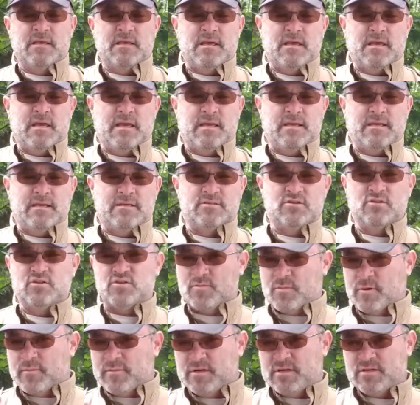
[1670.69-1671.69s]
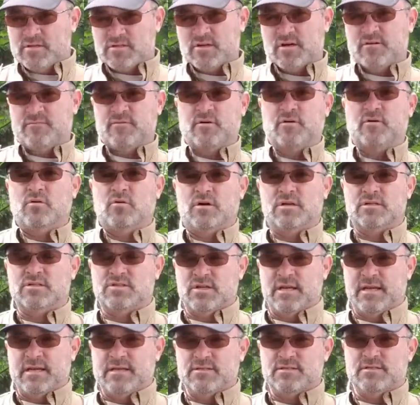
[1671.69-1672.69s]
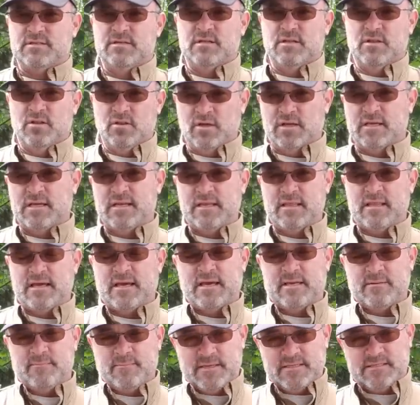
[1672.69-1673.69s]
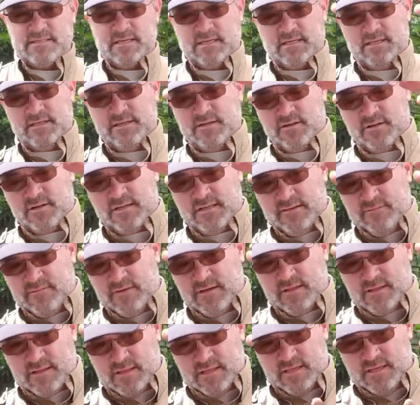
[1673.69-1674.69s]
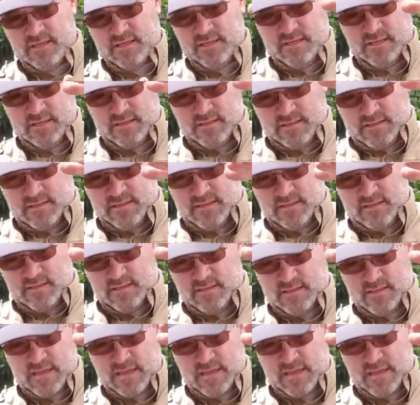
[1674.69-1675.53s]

and uh, so suburban does offer a core exchange look into that basically you're leaving the the